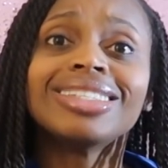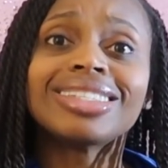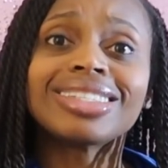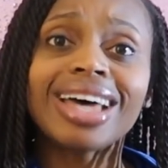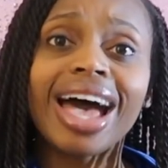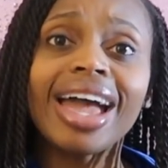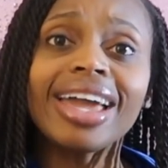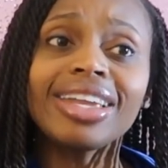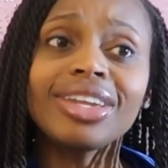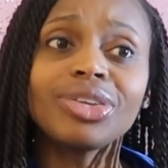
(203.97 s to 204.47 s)

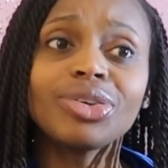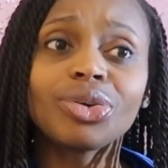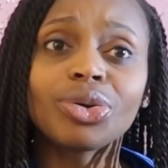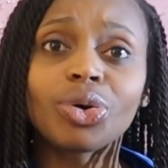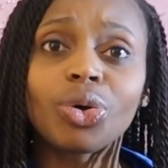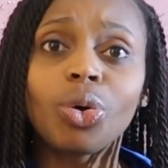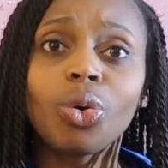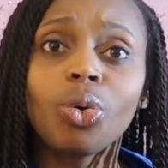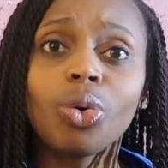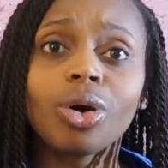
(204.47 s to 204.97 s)
tighten your
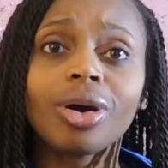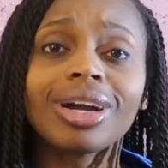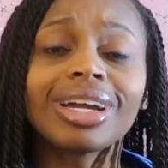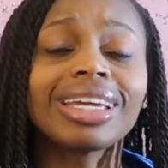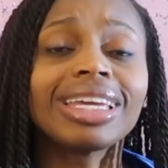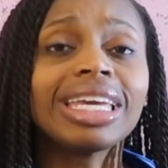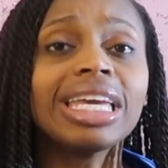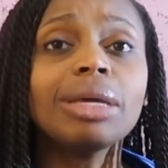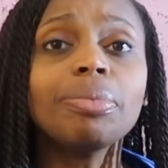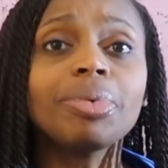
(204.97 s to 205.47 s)
core,
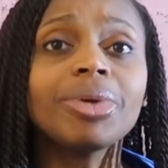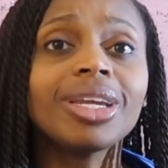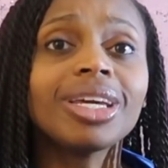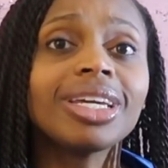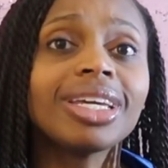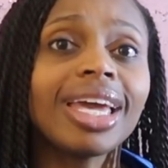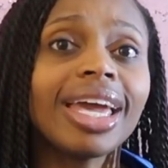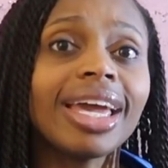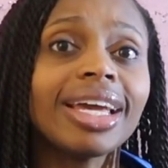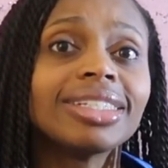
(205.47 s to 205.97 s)
keep it
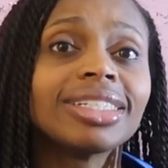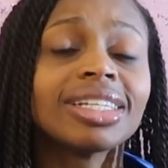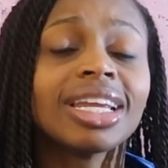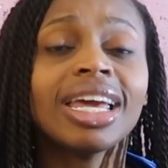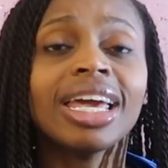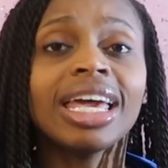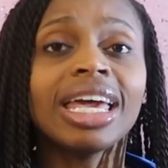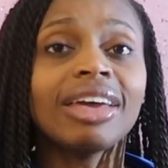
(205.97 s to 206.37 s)
engaged.